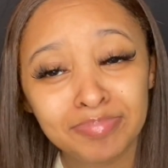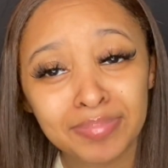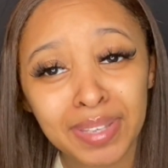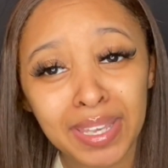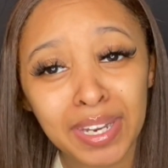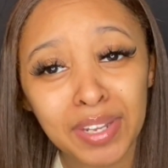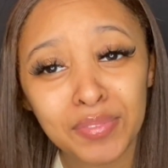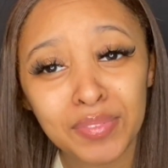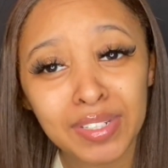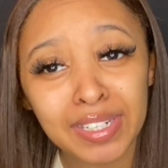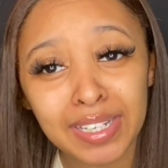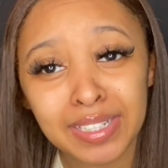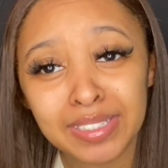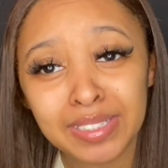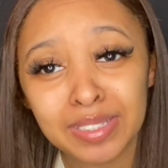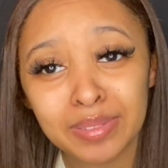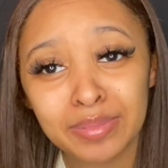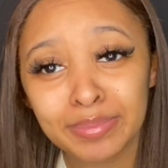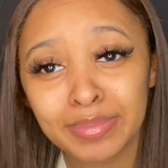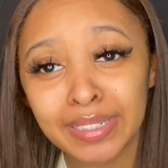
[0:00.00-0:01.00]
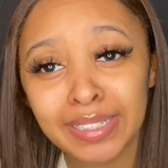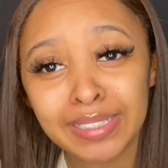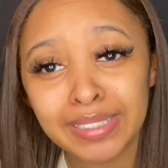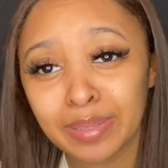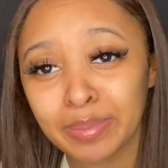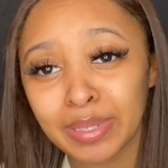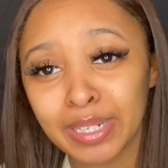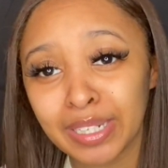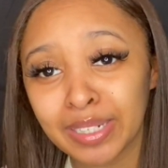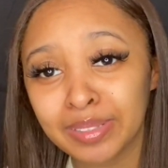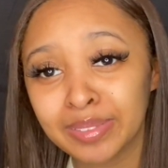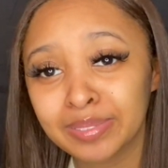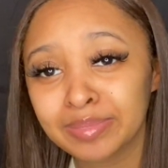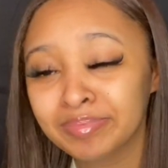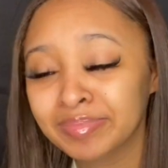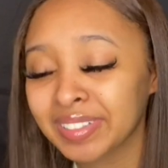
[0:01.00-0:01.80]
And if it doesn't, please let me know.